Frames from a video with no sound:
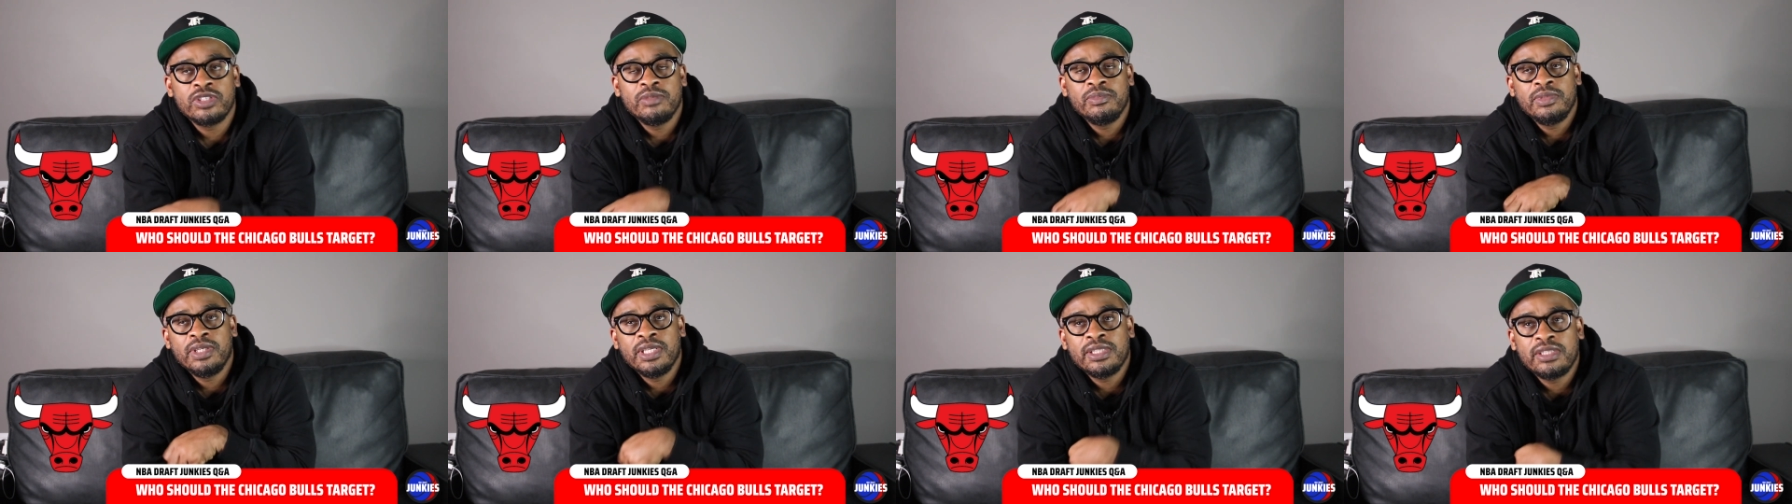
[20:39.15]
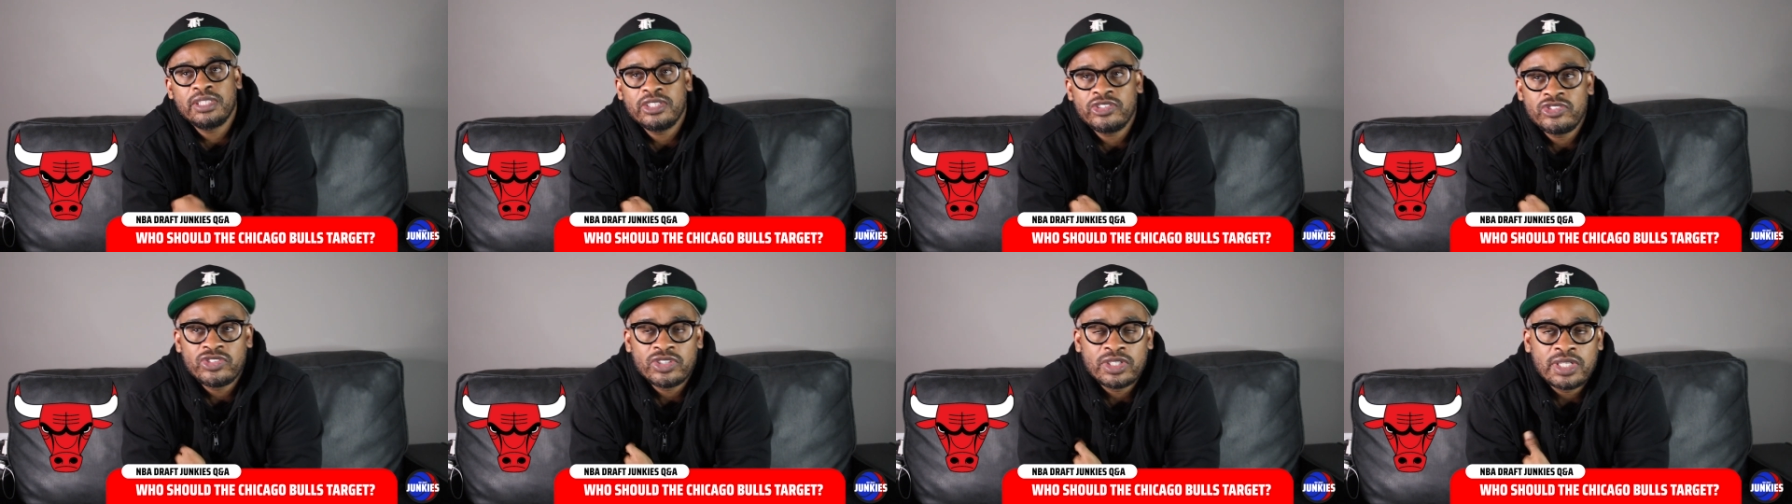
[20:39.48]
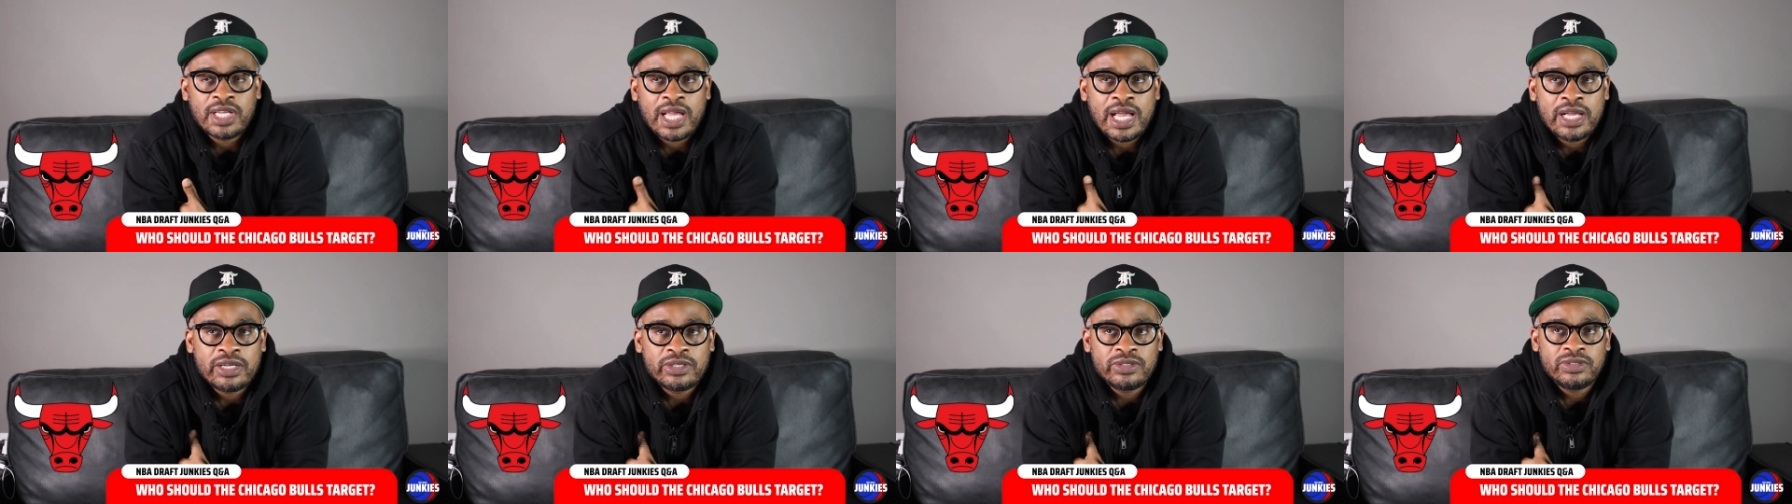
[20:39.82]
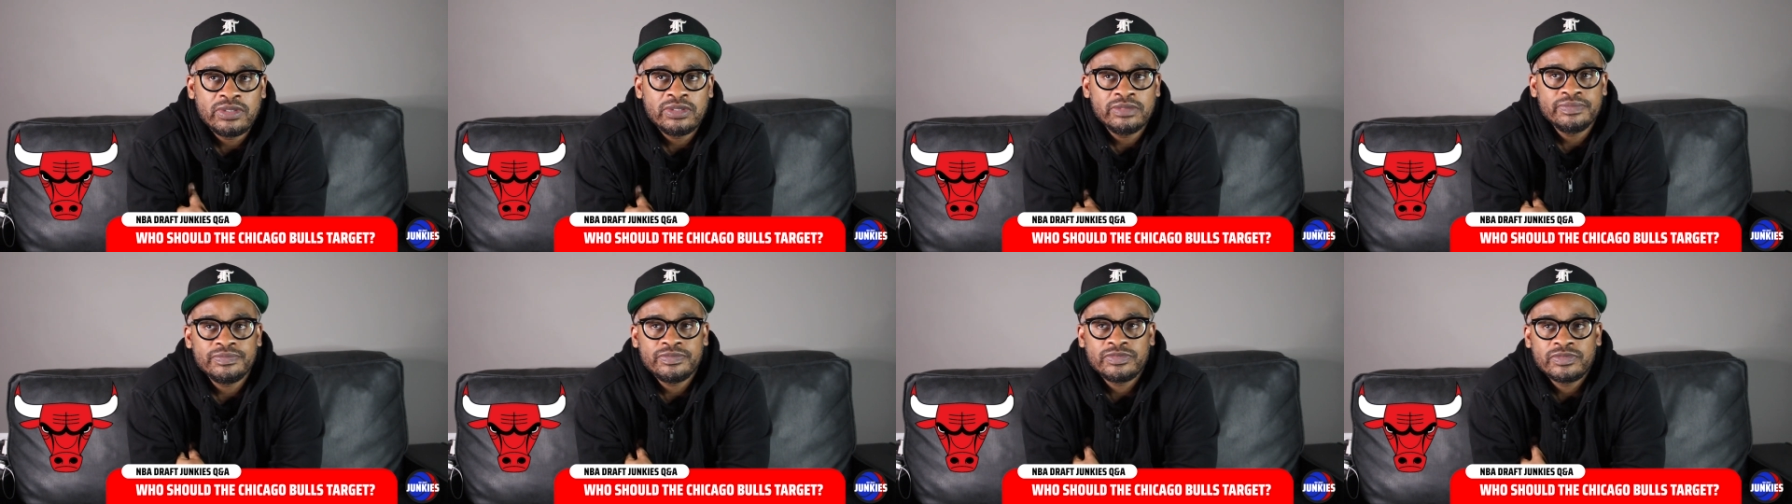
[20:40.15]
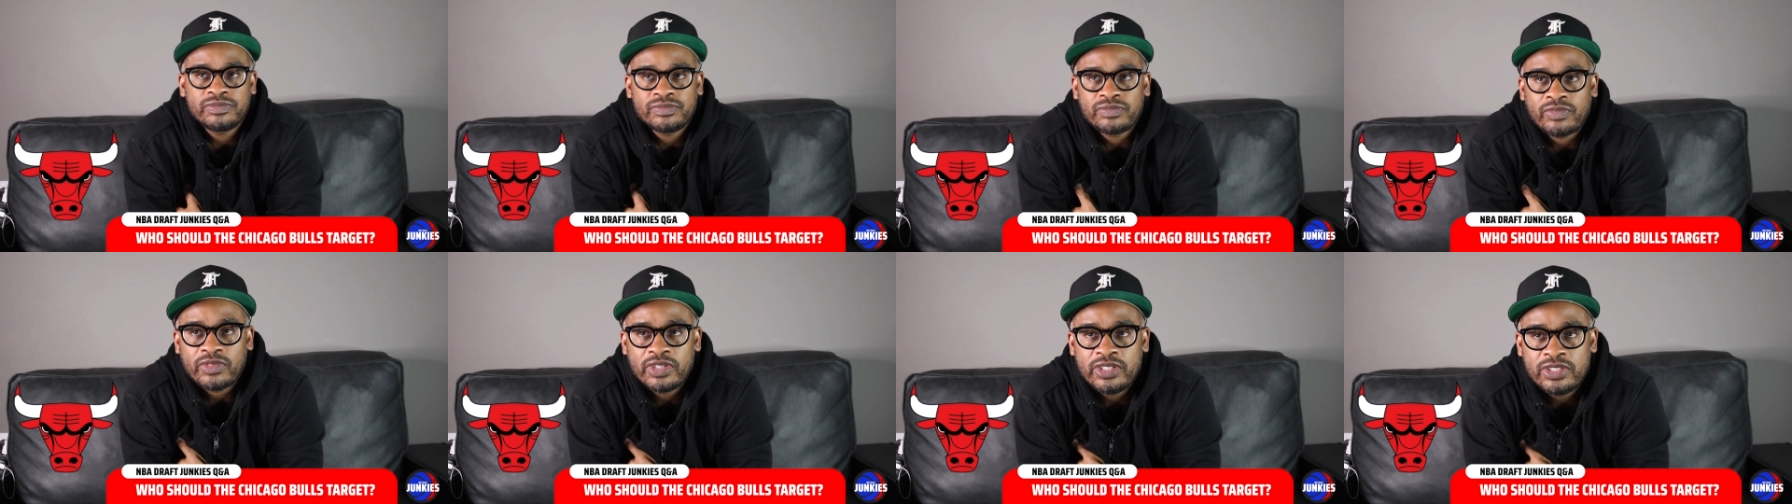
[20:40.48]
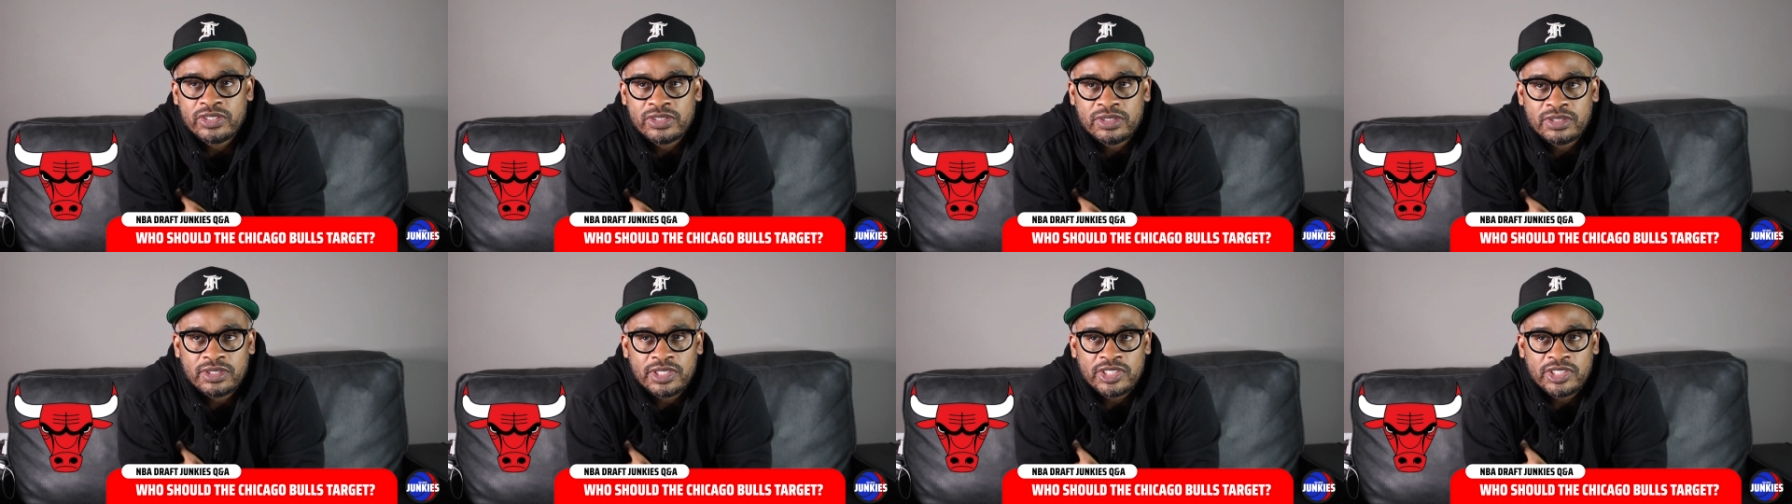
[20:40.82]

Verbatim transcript: I mean, I think Chicago is,